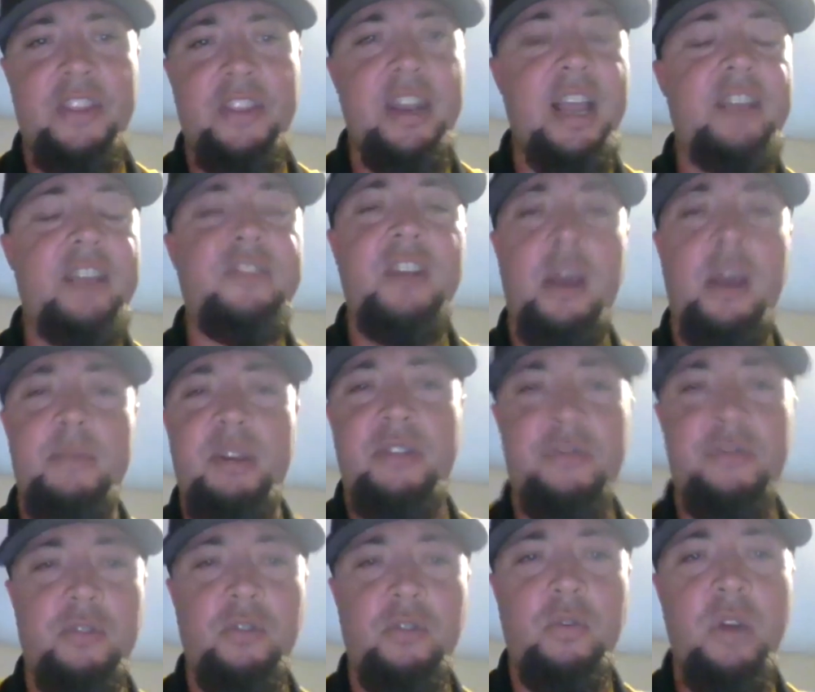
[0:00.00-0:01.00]
And the next time he
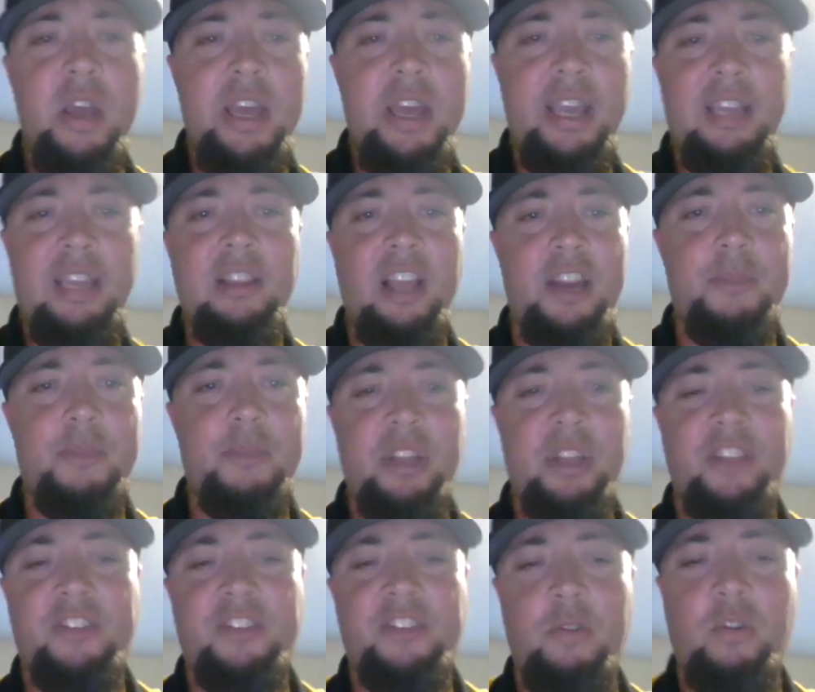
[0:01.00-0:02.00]
threw, he lined up
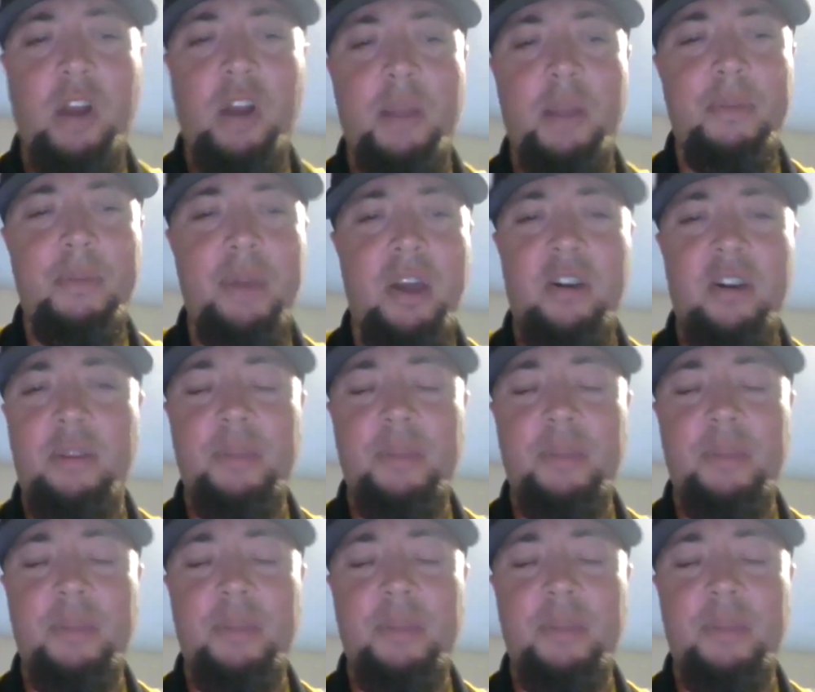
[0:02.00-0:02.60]
on that same crappy mound.